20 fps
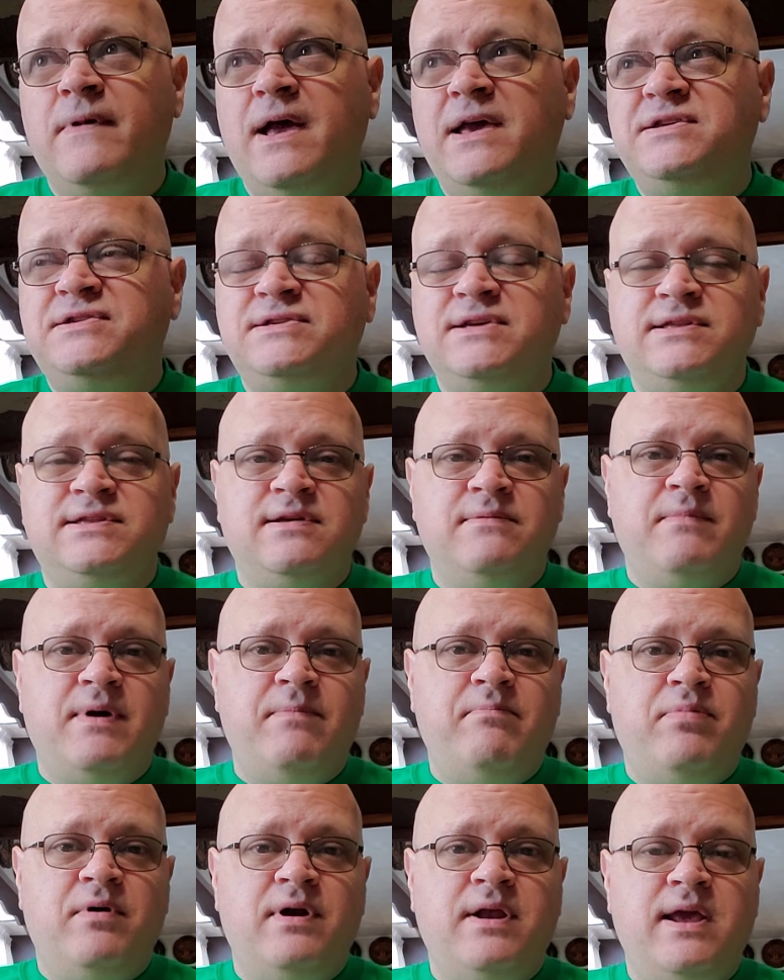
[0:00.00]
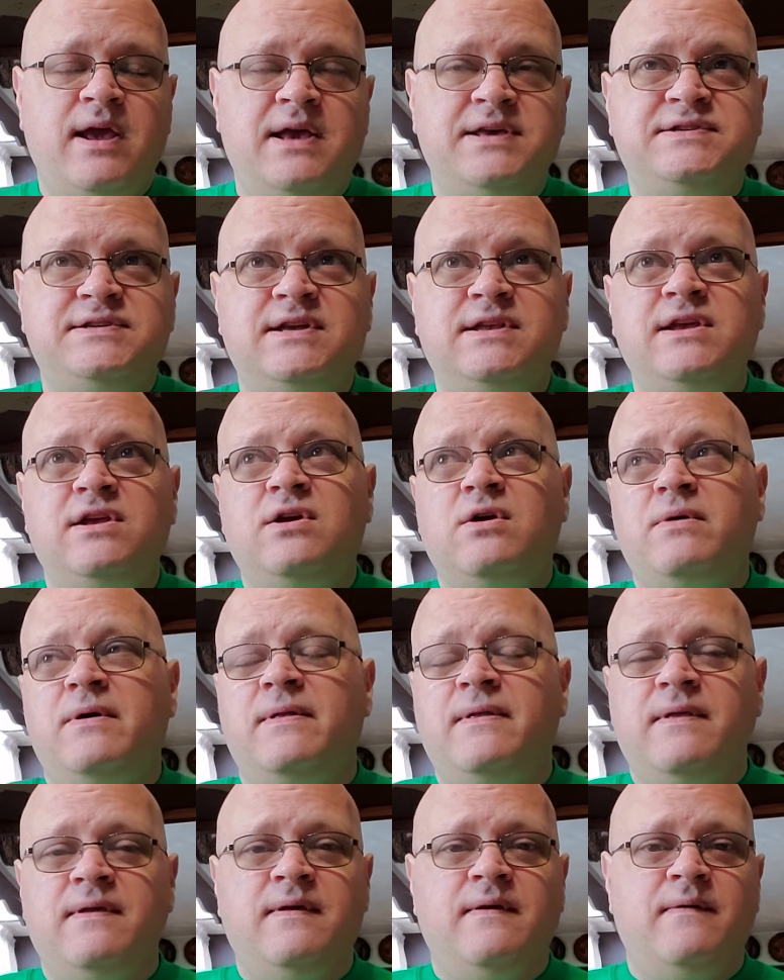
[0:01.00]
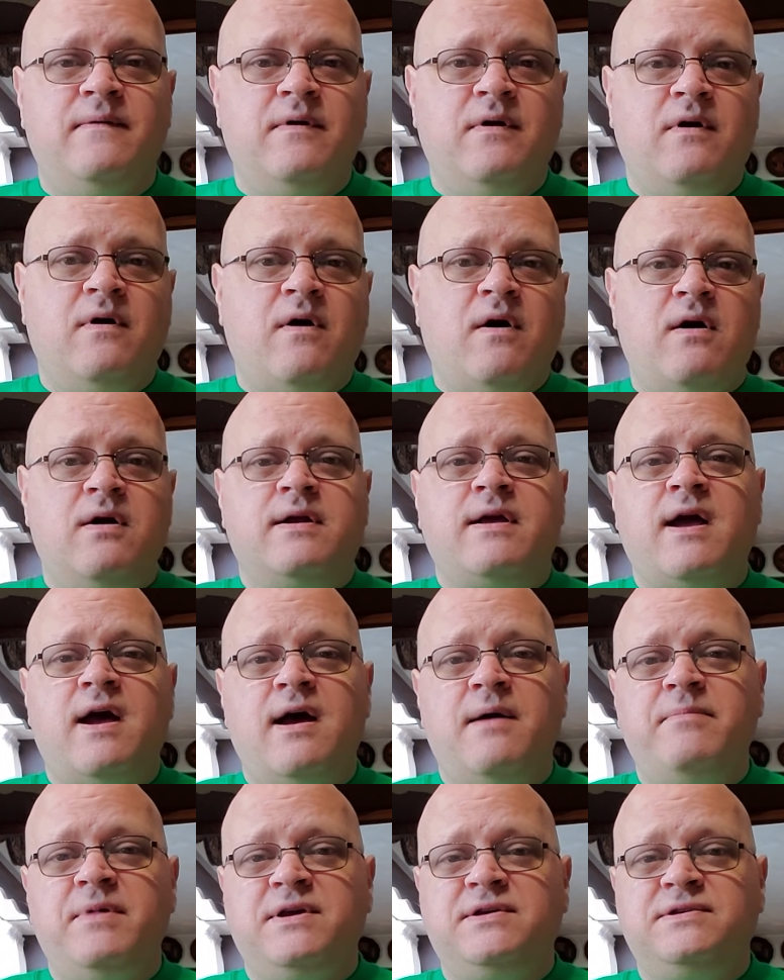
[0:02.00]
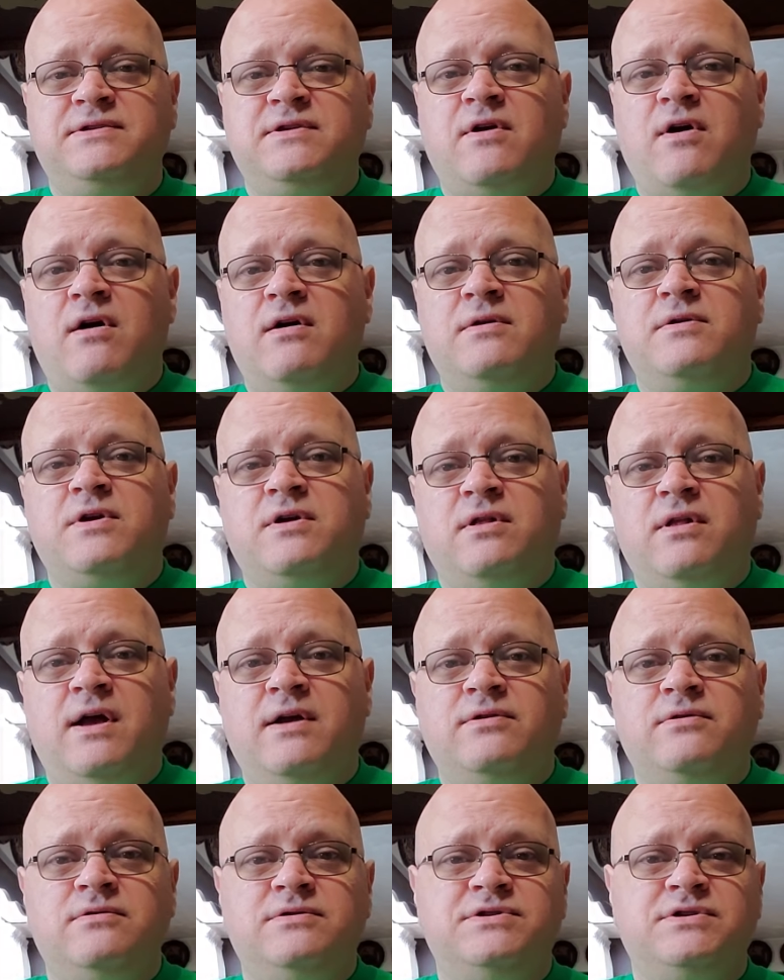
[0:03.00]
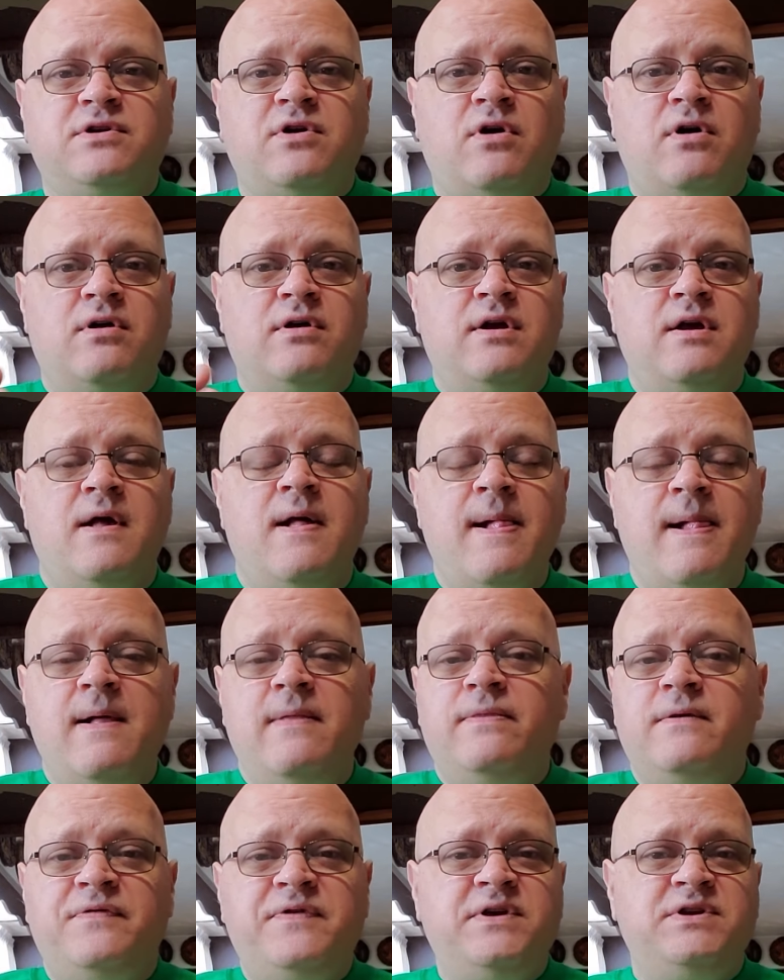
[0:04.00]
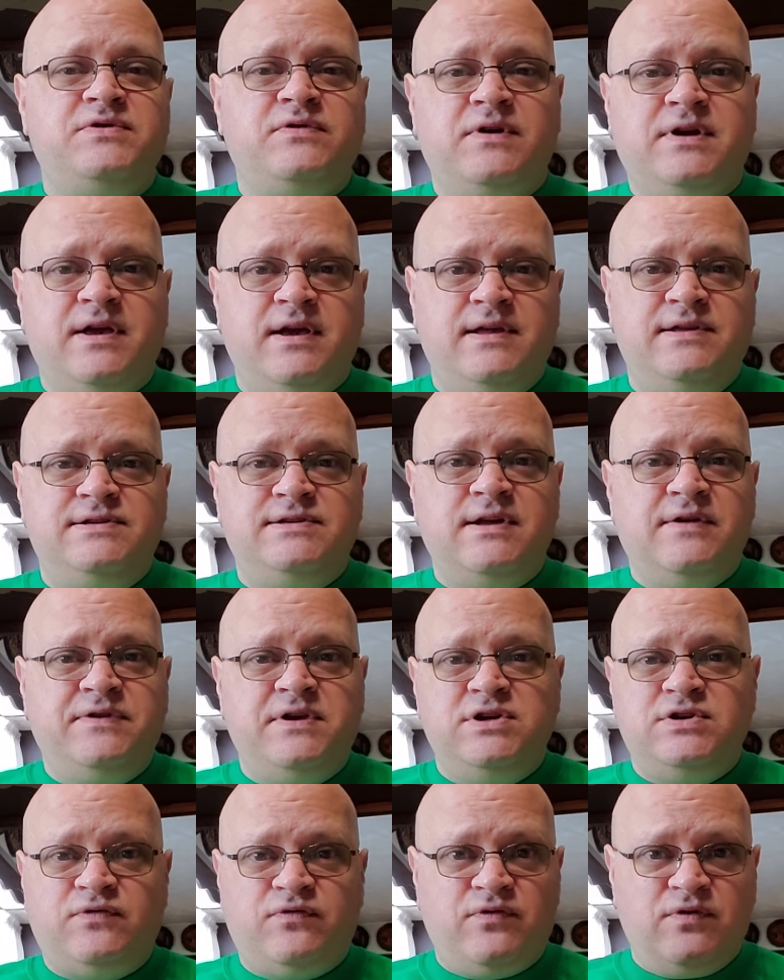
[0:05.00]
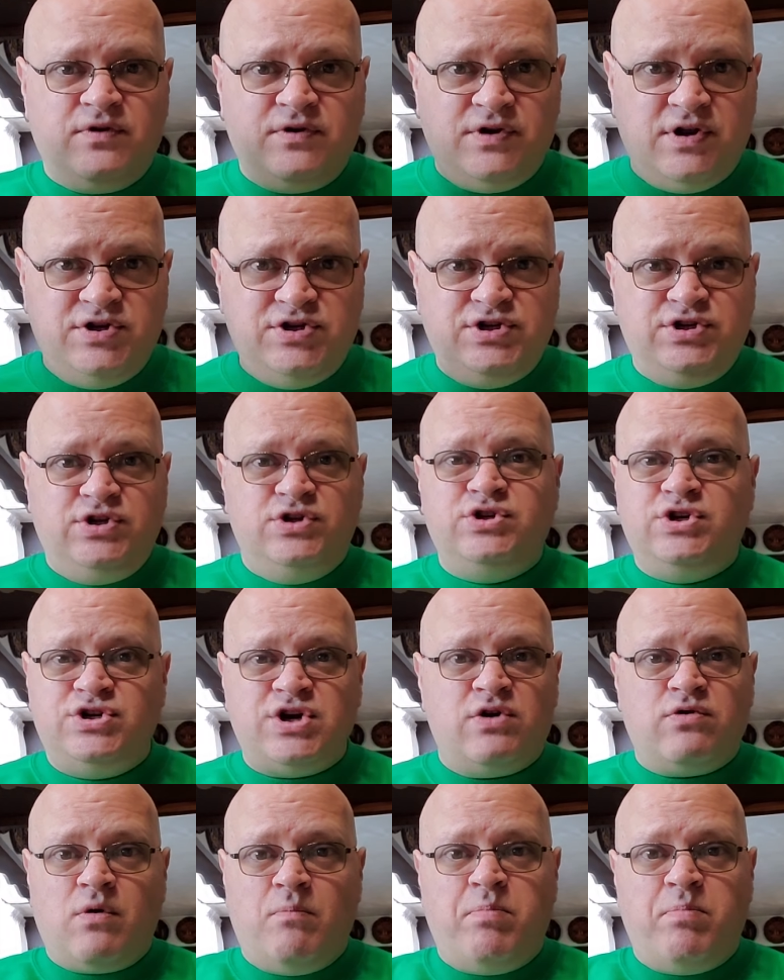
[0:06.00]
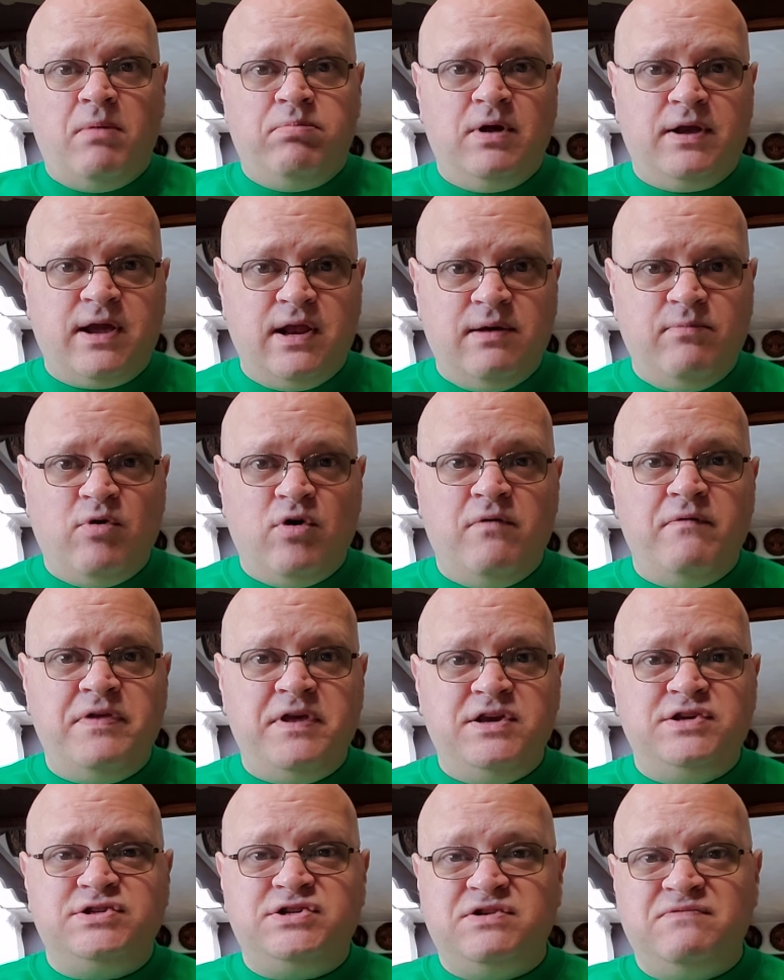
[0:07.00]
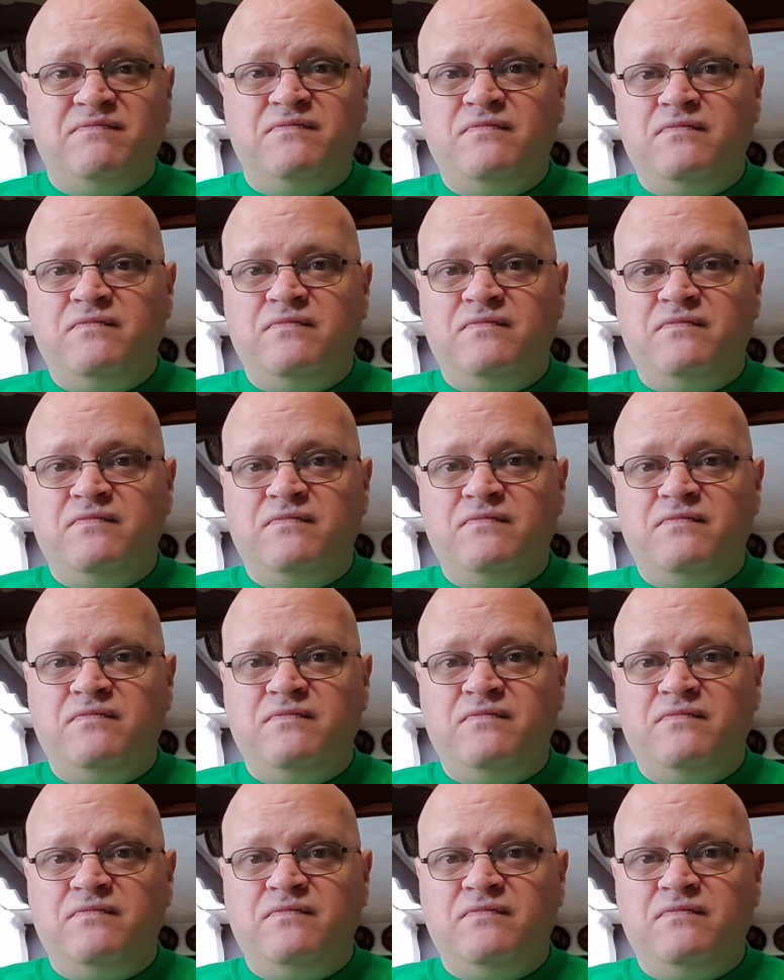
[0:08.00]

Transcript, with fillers: I said to my buddy, I said, you know what? Card comics, card collectors, card. Nothing's for kids. Nothing's for the general public anymore. Everything's